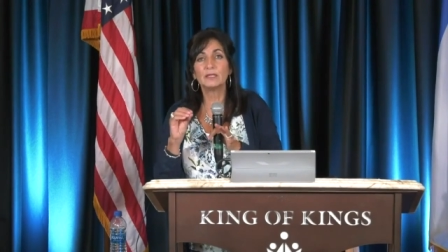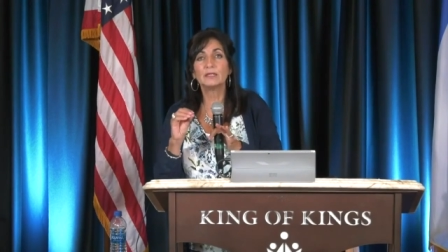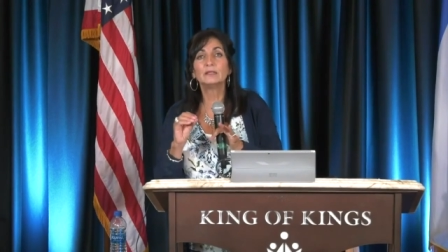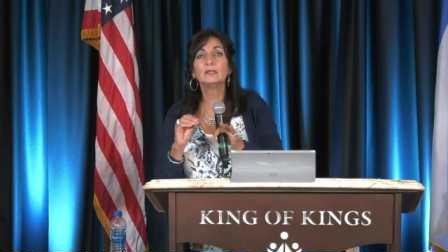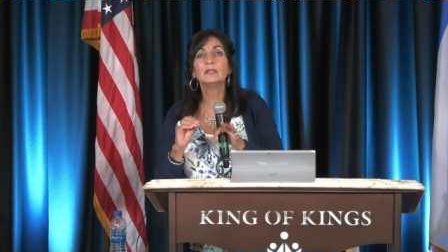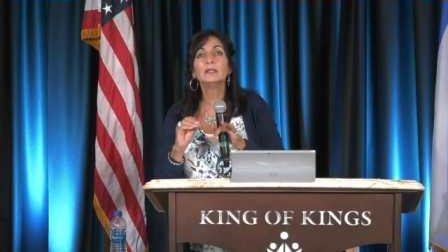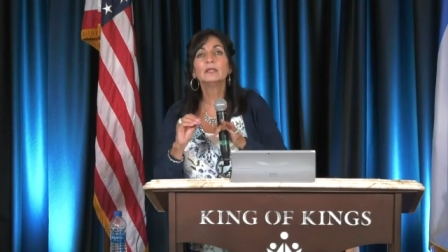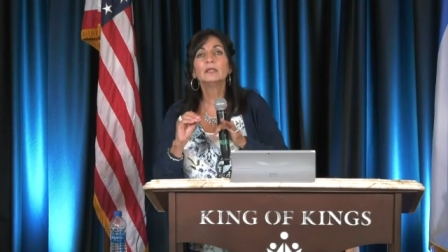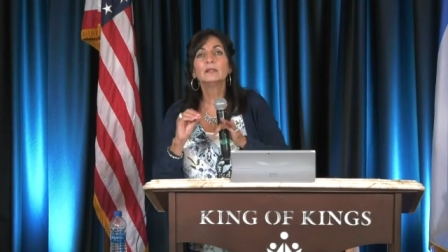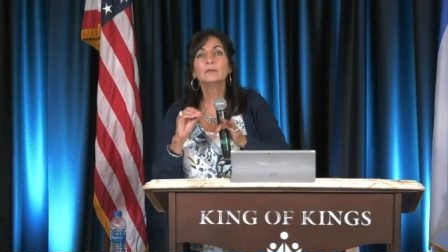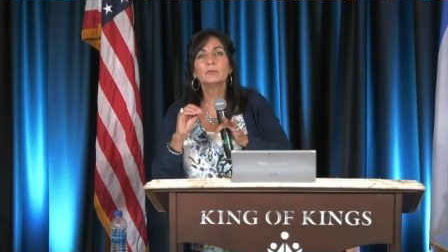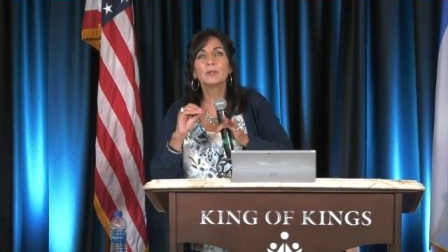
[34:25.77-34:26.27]
I
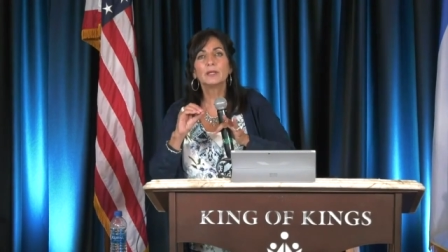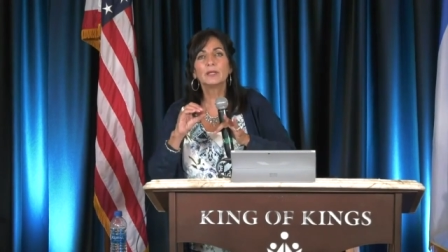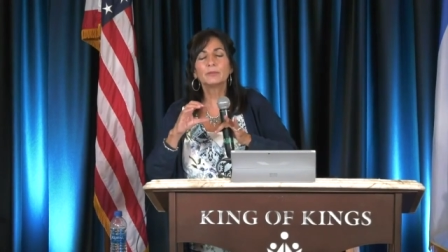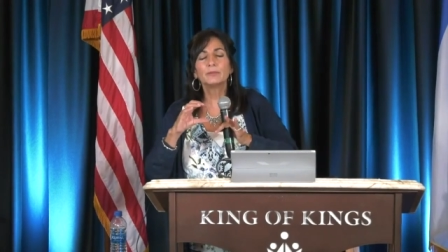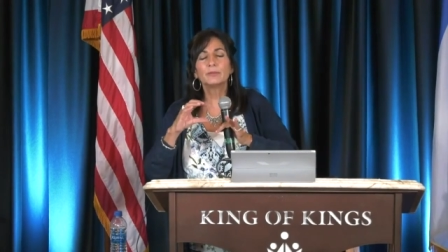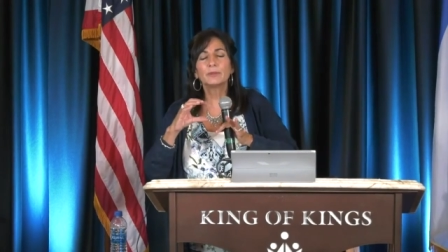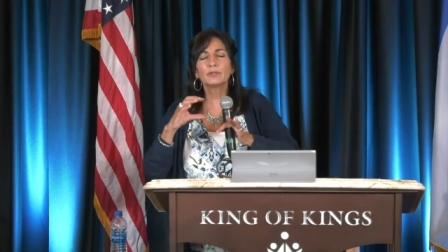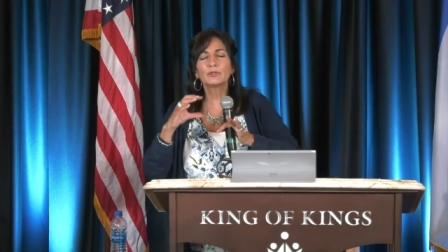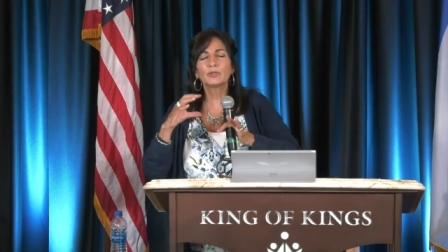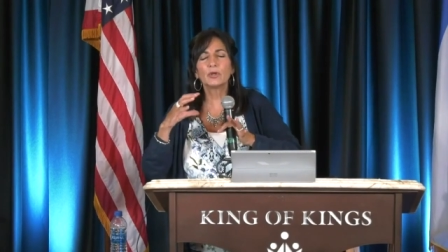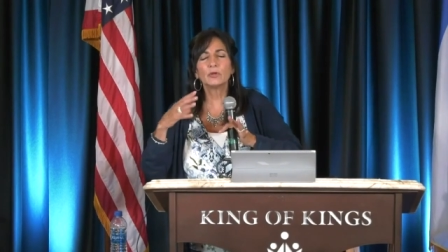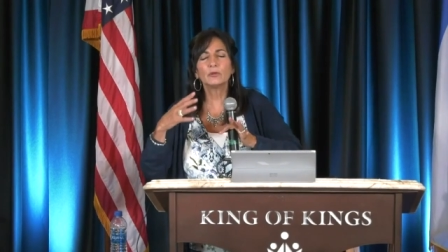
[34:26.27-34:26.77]
mean,
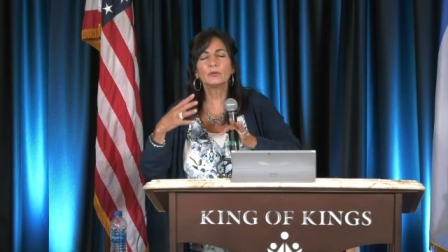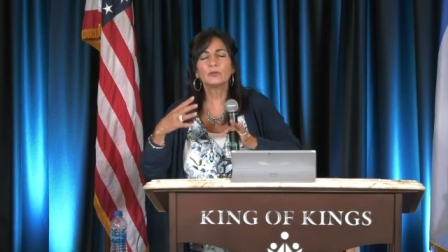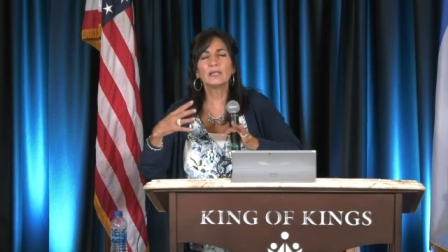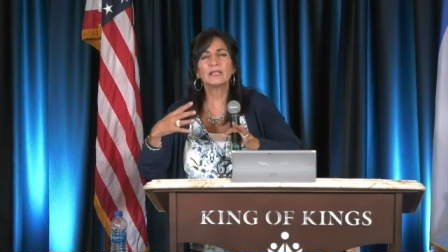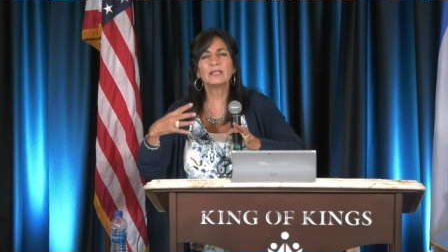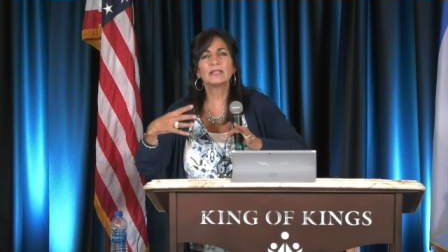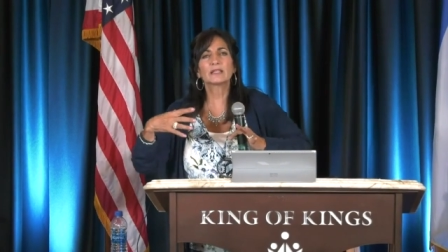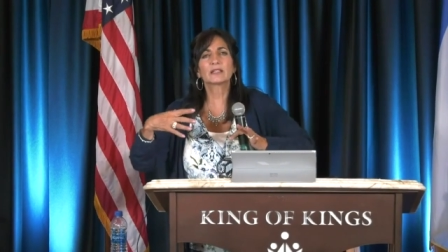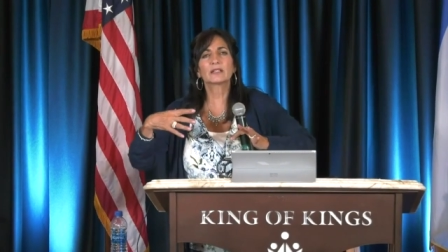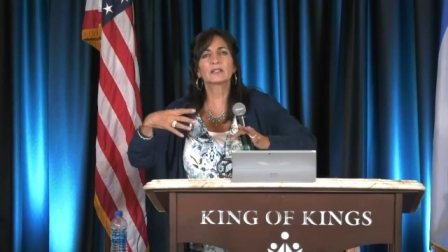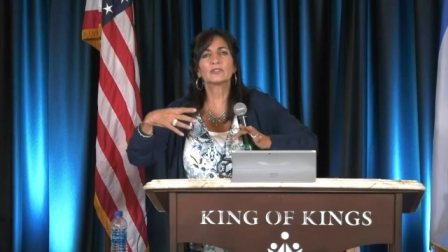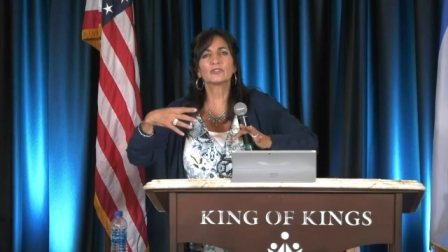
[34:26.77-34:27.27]
but
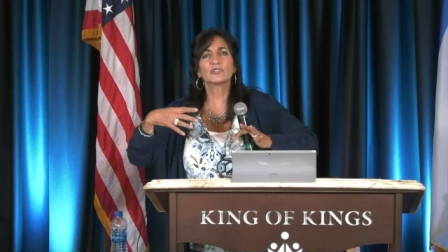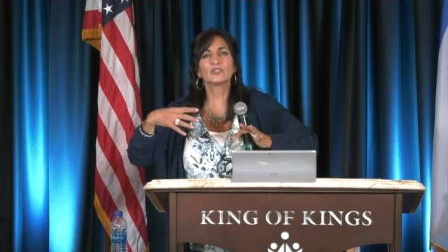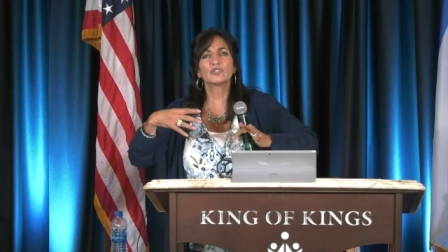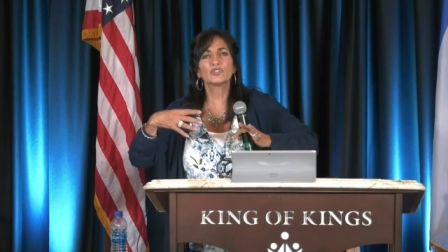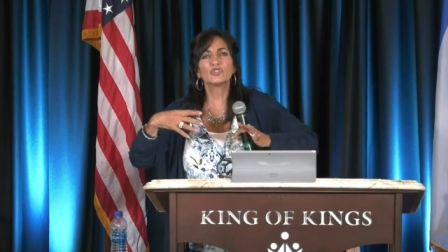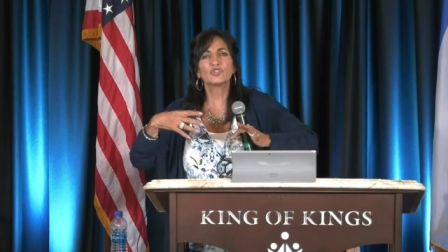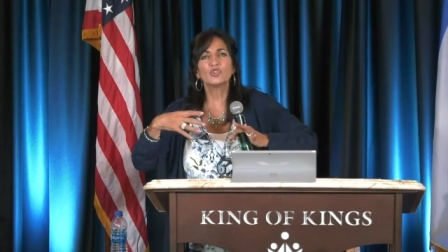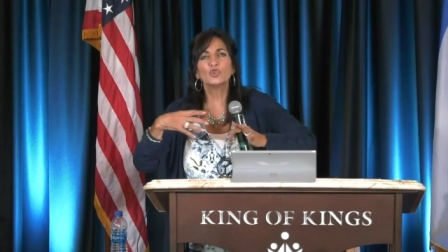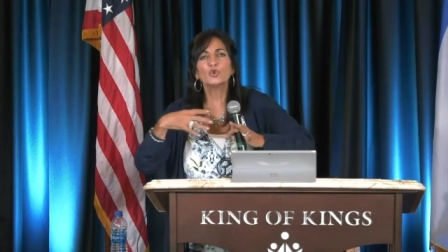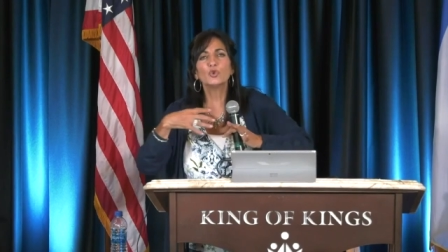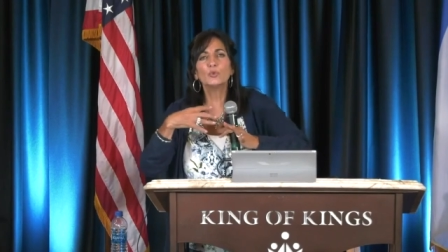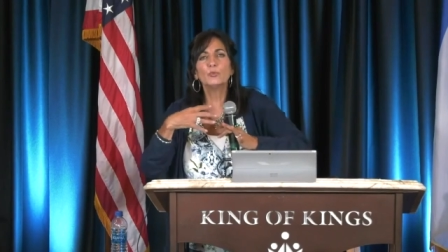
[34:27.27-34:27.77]
don't let it
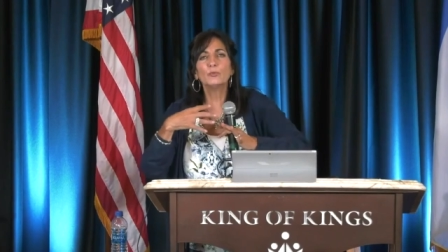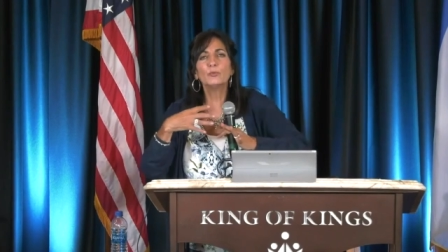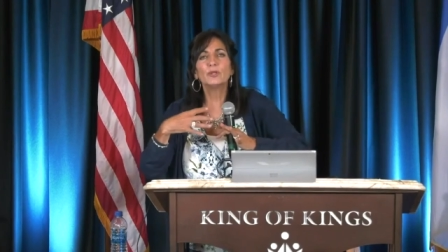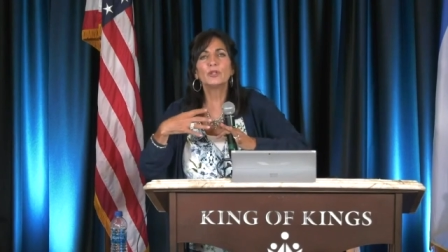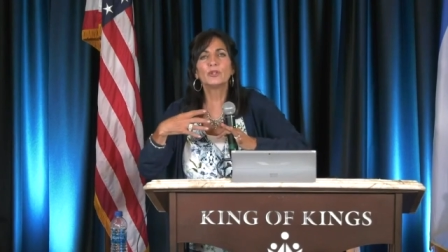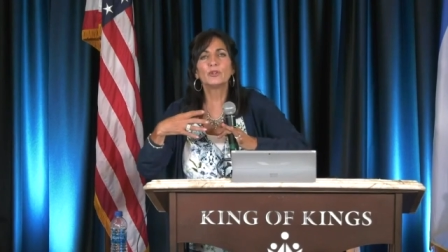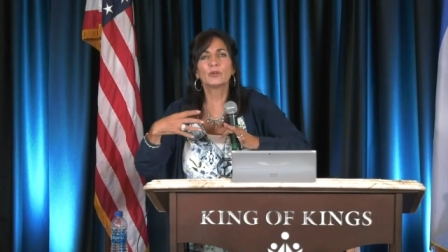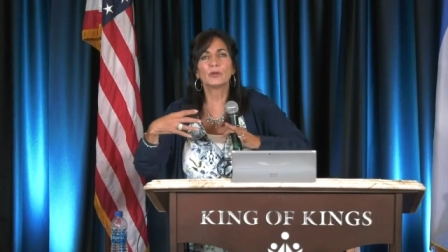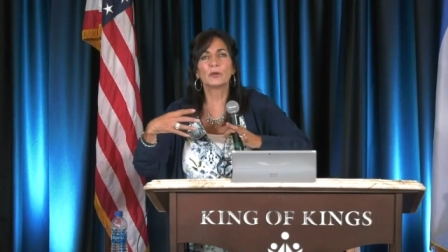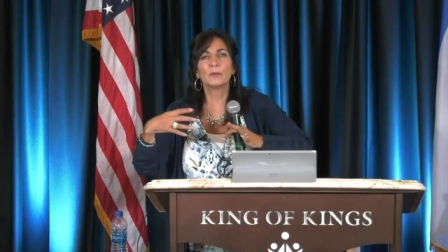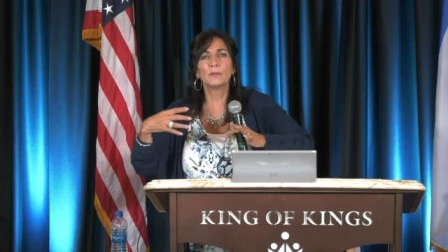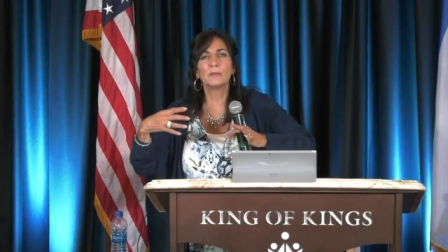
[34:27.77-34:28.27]

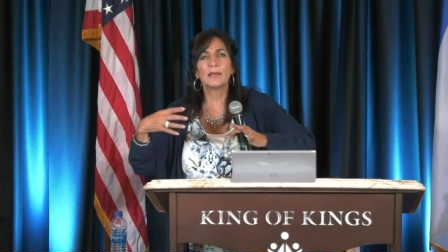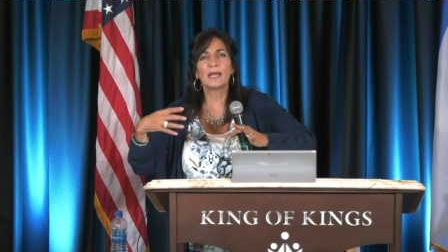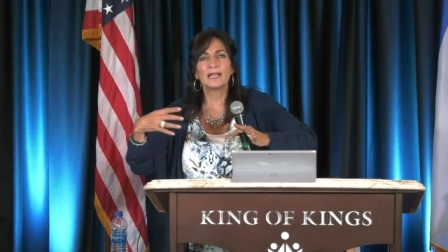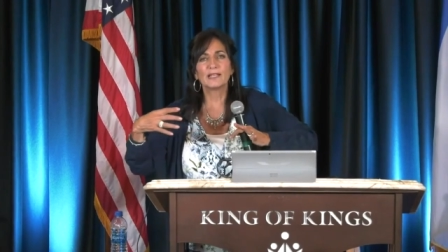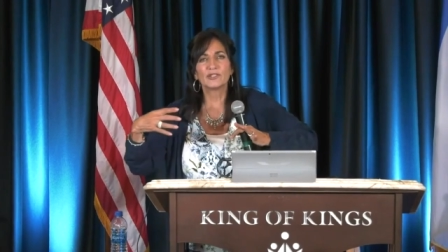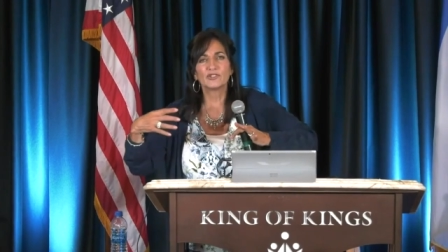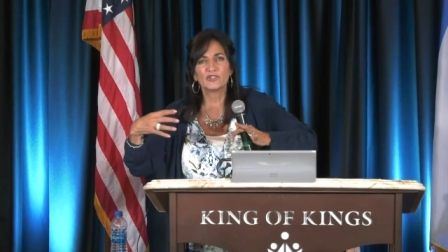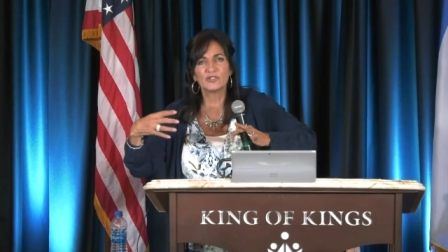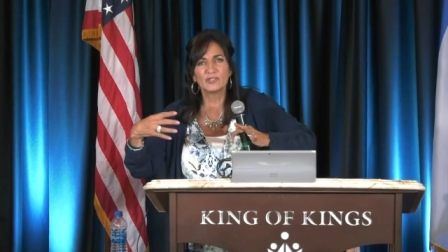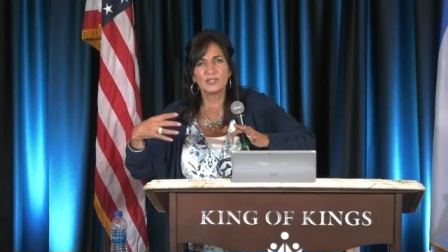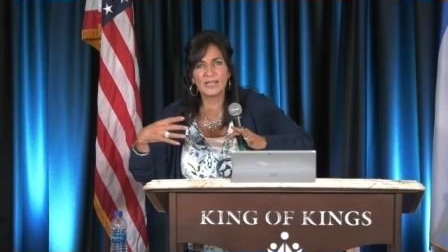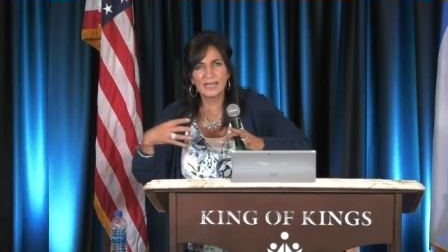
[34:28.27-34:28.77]
consume your
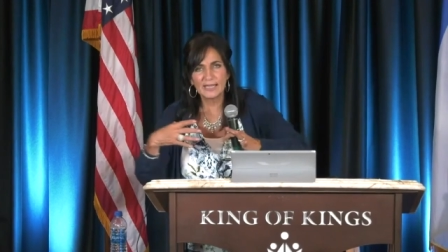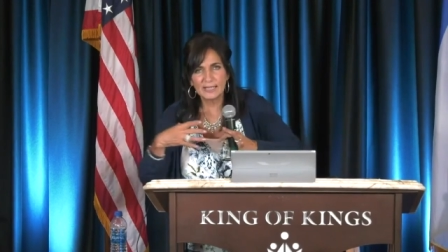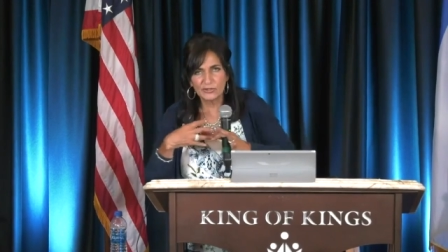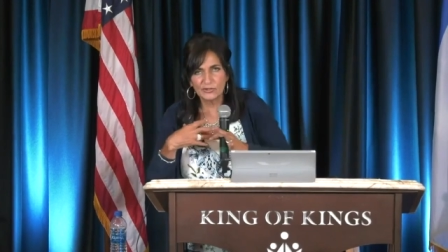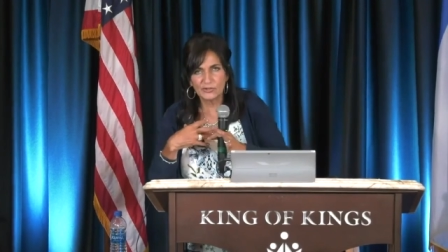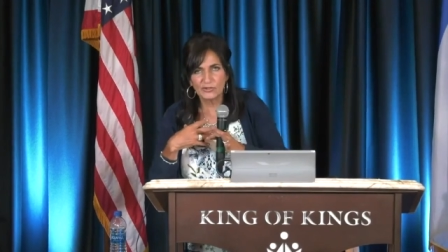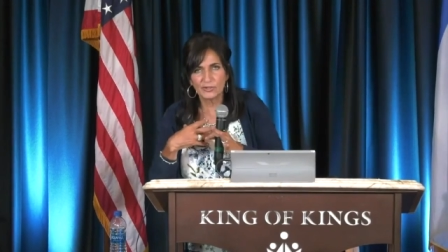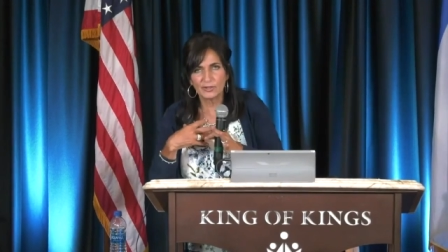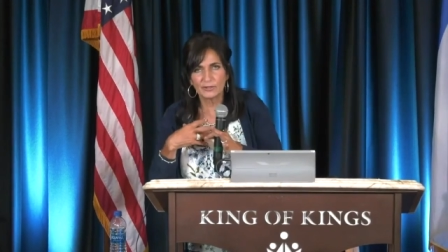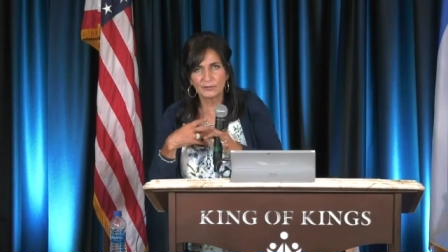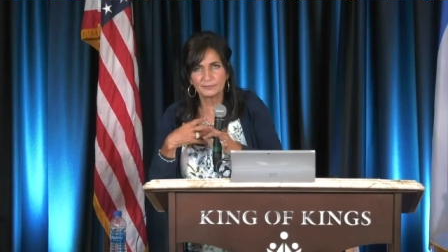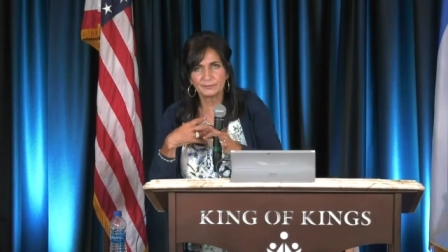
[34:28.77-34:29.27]

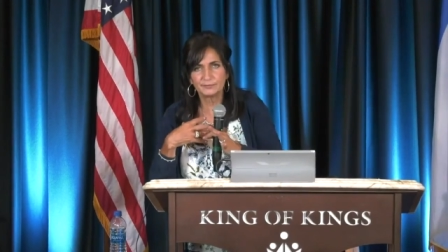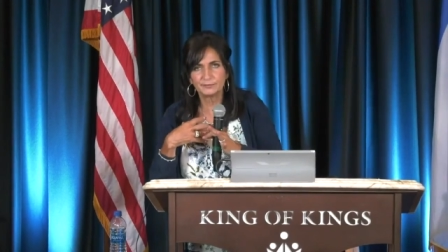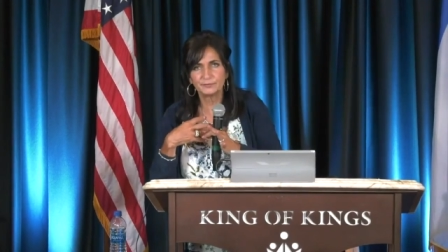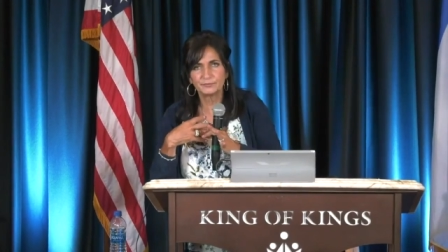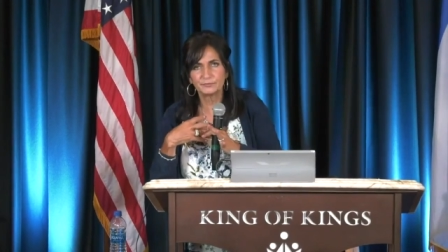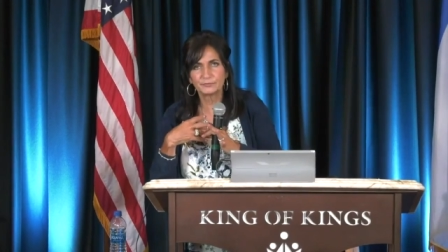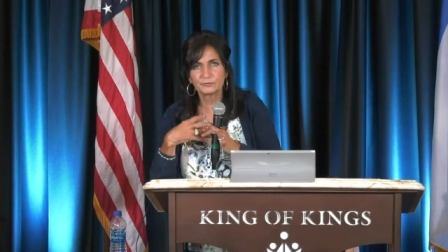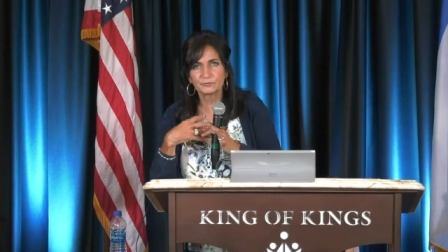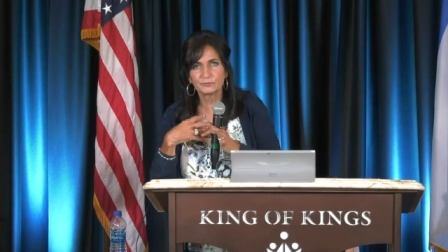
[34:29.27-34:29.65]
imagination.